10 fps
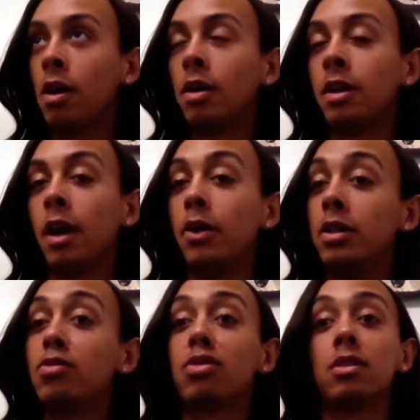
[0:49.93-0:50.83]
Now, it's
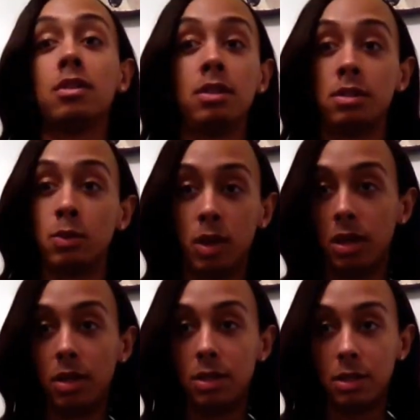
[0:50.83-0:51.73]
way
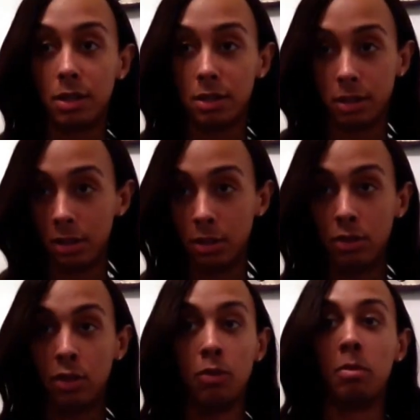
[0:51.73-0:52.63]
easier
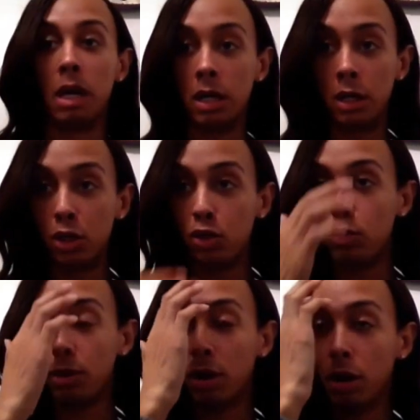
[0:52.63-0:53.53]
than, making a
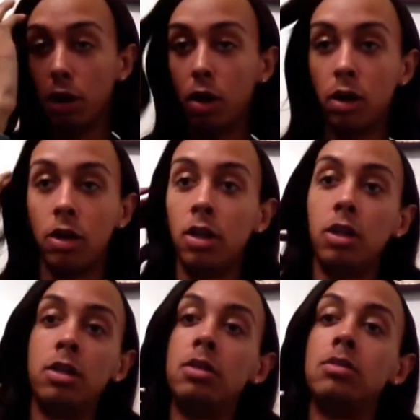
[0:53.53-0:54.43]
U-part
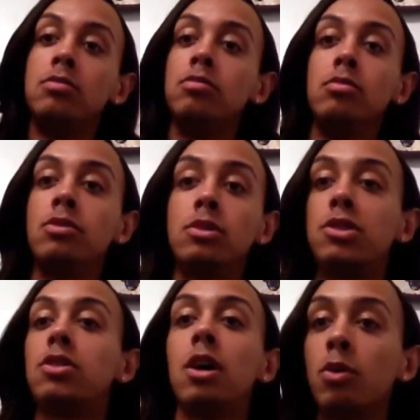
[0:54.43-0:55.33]
and
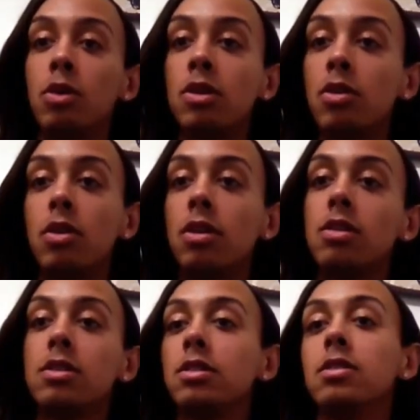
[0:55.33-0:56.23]
sewing all
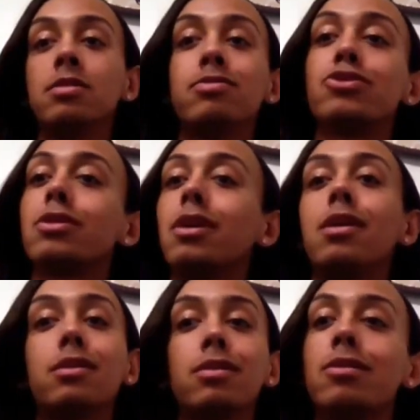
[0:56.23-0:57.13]
the
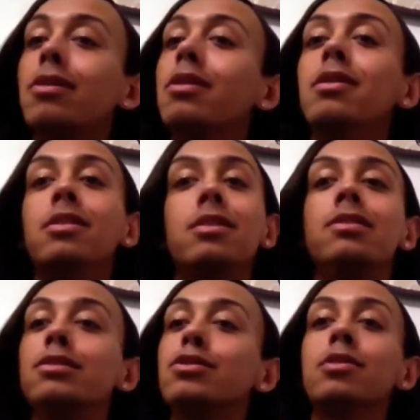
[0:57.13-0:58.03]
tracks on
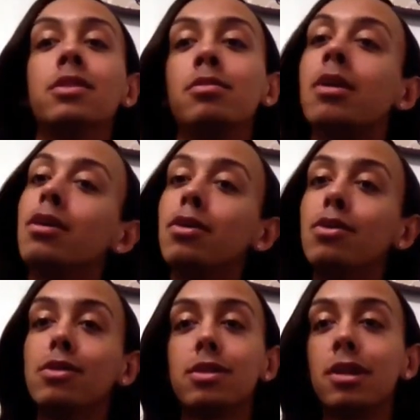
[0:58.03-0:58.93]
and doing the
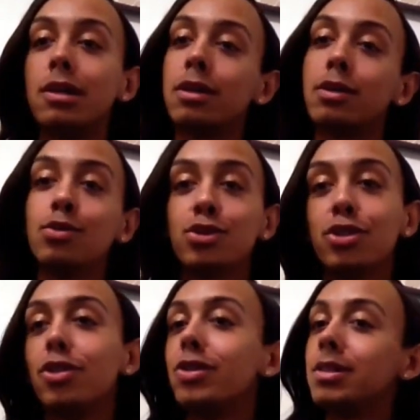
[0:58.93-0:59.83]
mows and
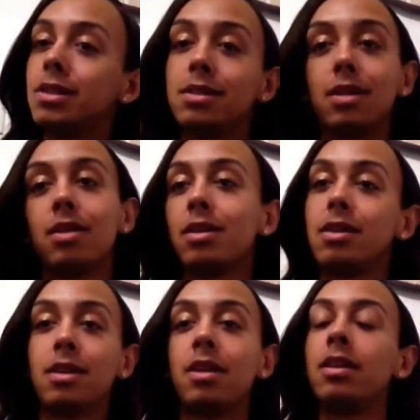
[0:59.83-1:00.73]
closures and
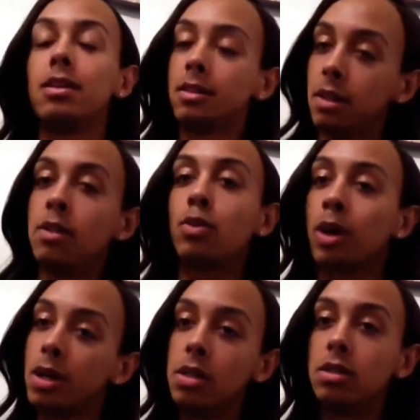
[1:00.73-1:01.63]
da-da-da. It's way
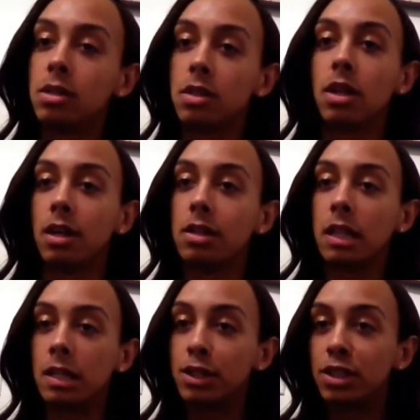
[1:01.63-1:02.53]
easier than that. It's
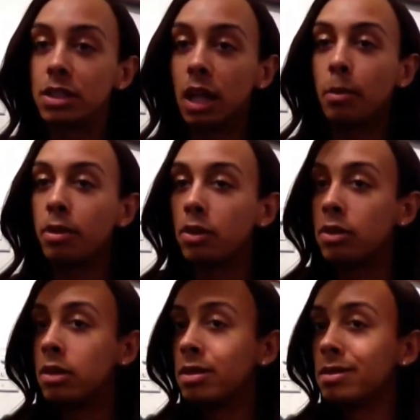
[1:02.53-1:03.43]
like just slap it
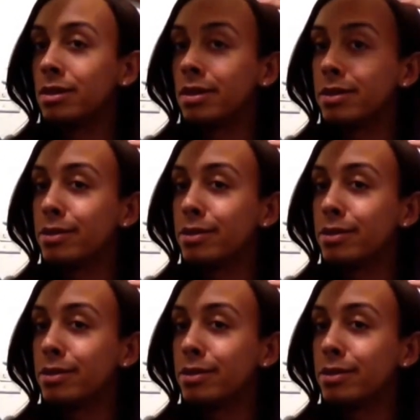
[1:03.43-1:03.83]
on,